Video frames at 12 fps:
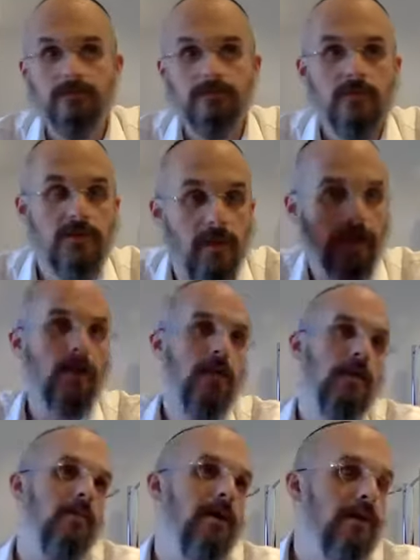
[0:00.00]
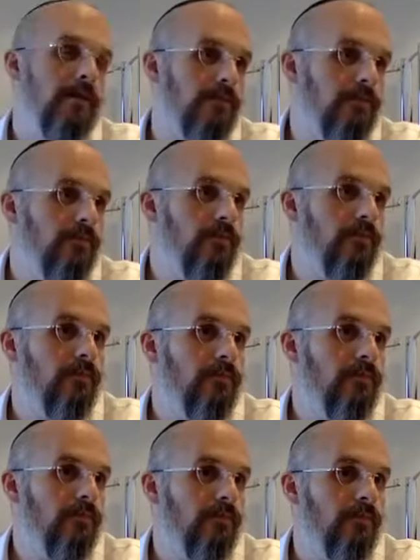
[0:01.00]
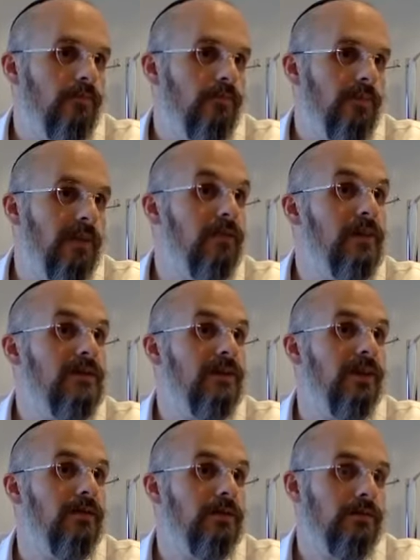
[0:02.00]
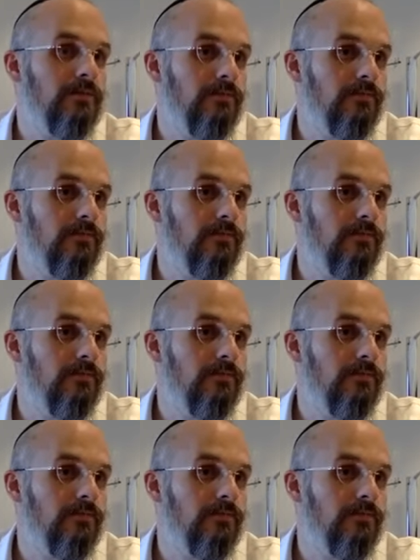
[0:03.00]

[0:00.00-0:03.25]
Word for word: So I'm not going to think about it, even if I still love it.